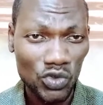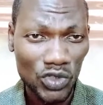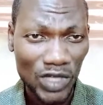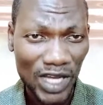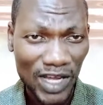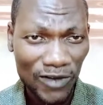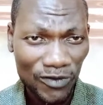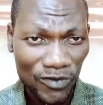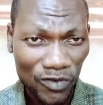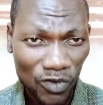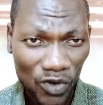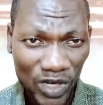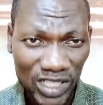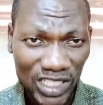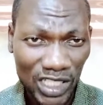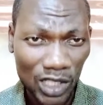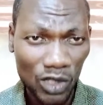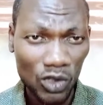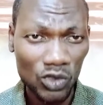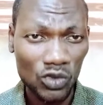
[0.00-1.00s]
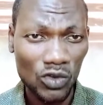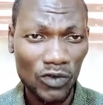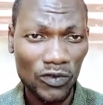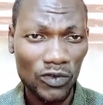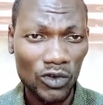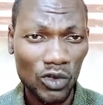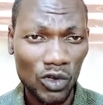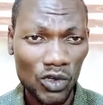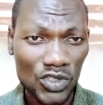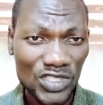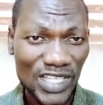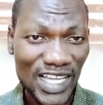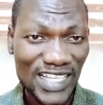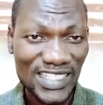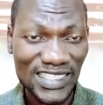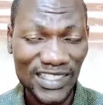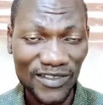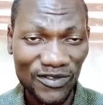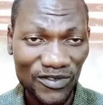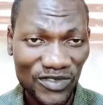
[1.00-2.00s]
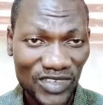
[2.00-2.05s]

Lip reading: avoid a lot of loss as they